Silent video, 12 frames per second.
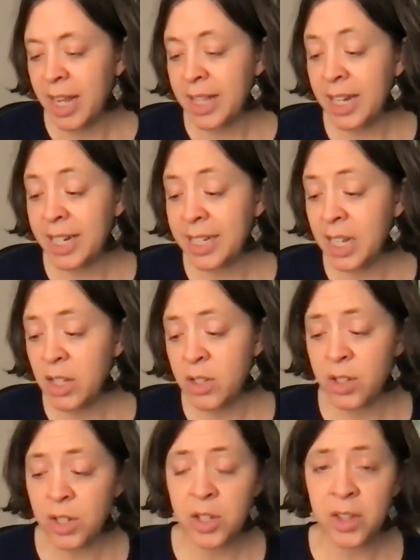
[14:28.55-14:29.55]
that it did
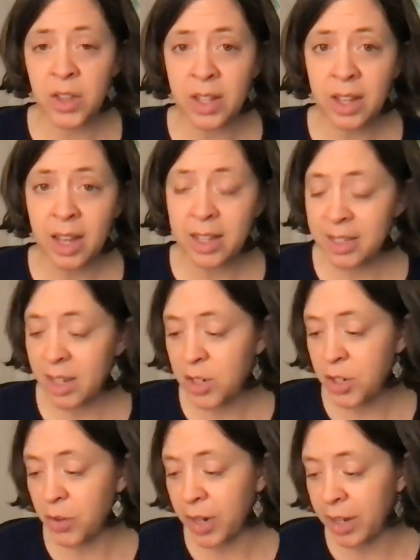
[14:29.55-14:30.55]
such a thing a
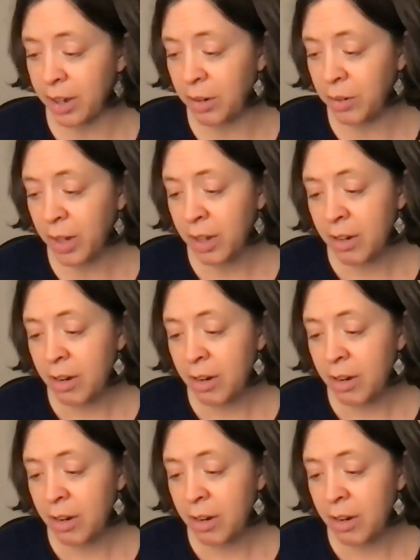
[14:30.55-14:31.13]
century ago,